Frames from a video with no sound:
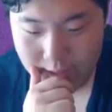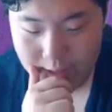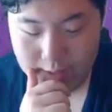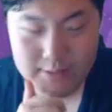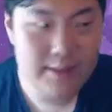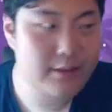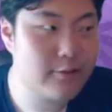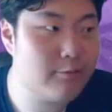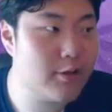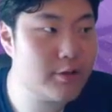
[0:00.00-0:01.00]
I guess not the
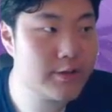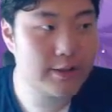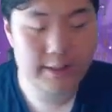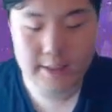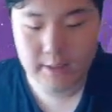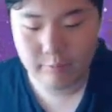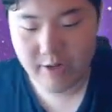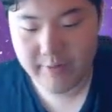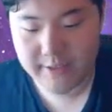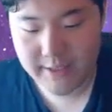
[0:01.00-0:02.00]
worst, because I get to bring
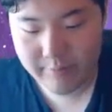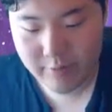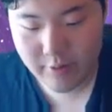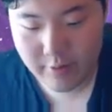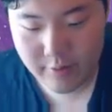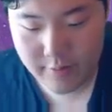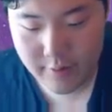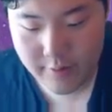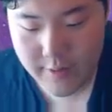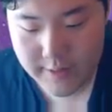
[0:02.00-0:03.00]
in my Tapu Koko and
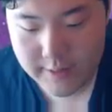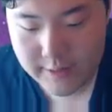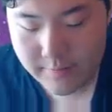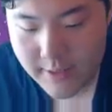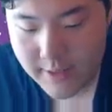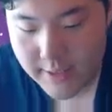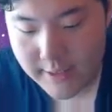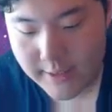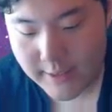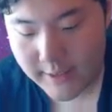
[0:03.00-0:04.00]
go out into
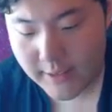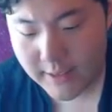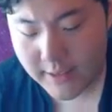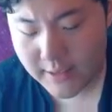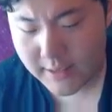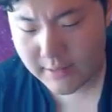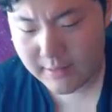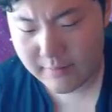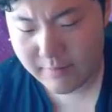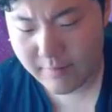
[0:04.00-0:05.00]
my
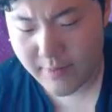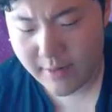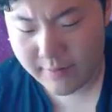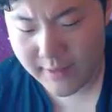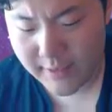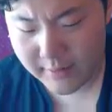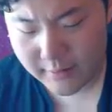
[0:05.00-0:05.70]
Marowak.